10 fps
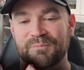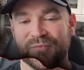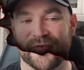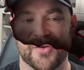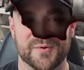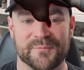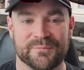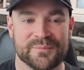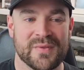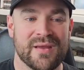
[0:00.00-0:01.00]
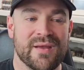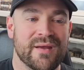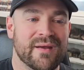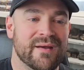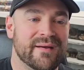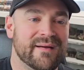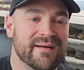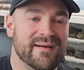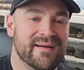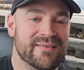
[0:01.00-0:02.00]

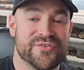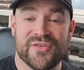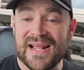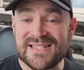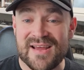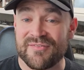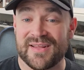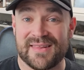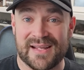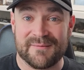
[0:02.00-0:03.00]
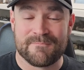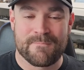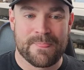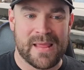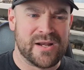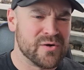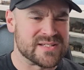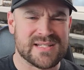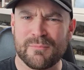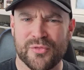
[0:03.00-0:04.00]
So that's everything. I know I
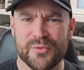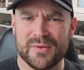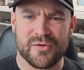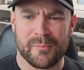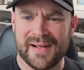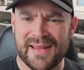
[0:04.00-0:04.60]
stumbled through a little bit of